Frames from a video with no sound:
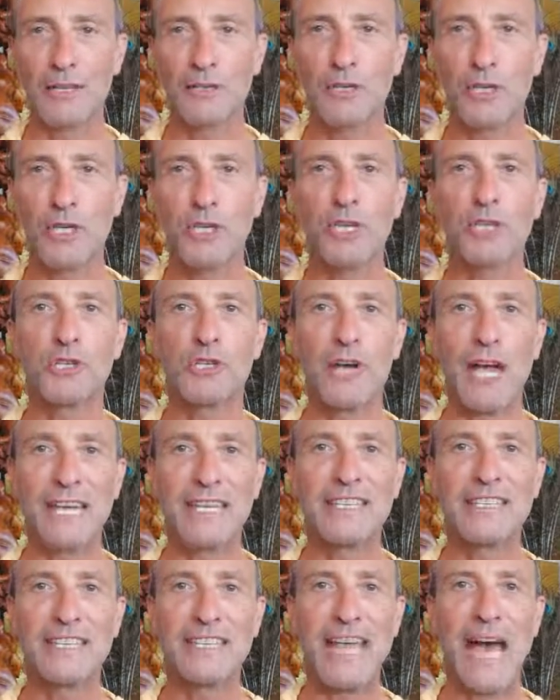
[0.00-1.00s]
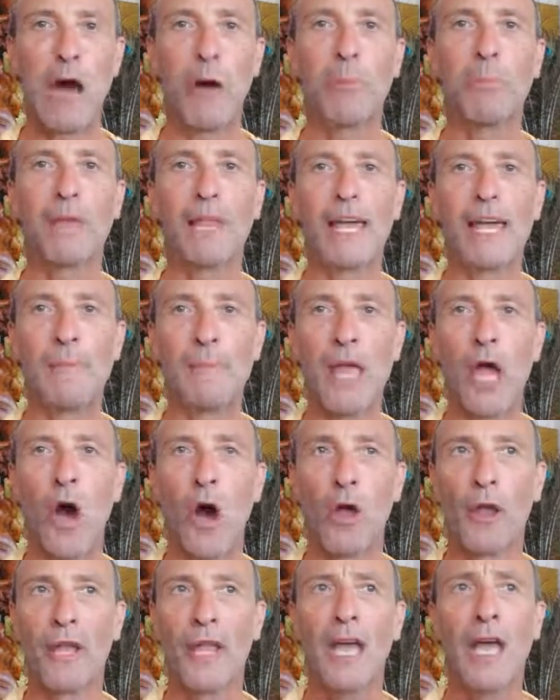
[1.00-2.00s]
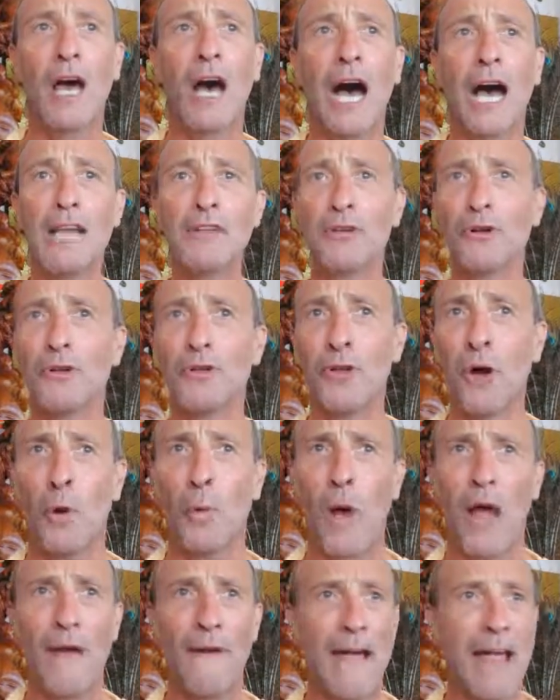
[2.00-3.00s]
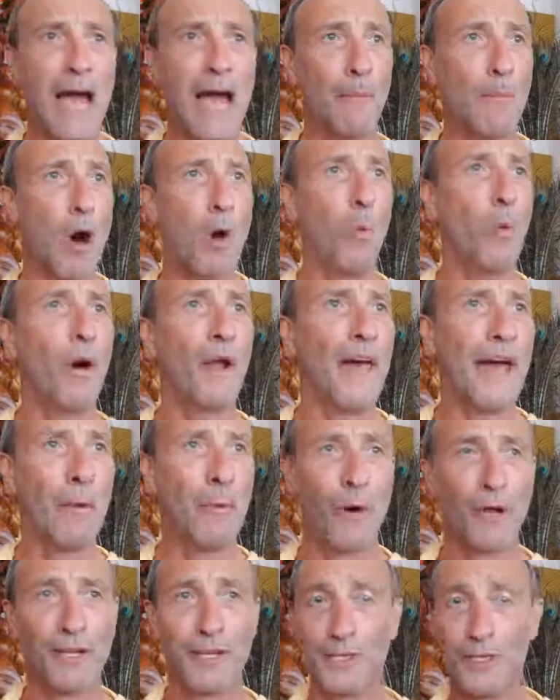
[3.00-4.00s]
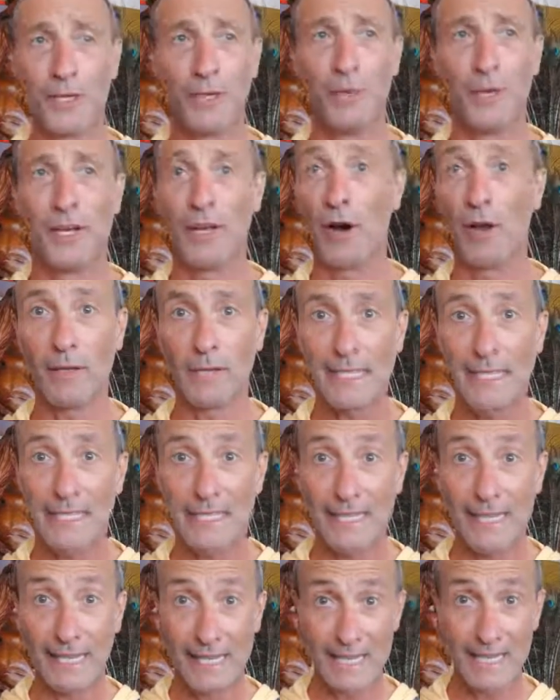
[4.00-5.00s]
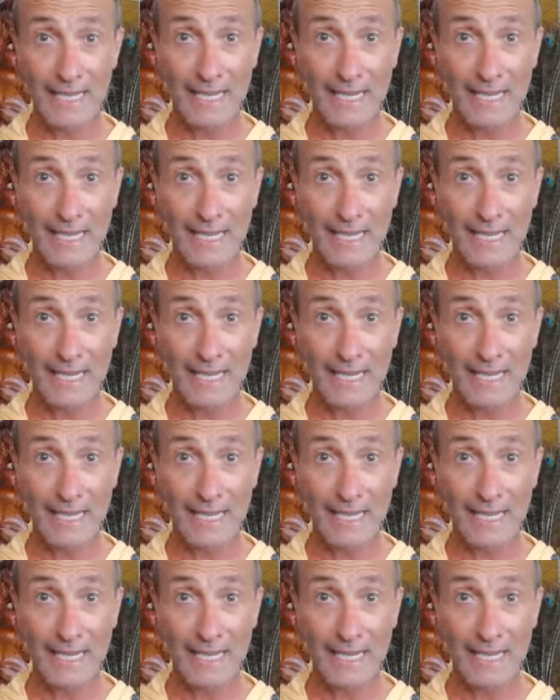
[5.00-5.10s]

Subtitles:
So you're trying to now blame it on, I don't know where I or what I want to do and all these things.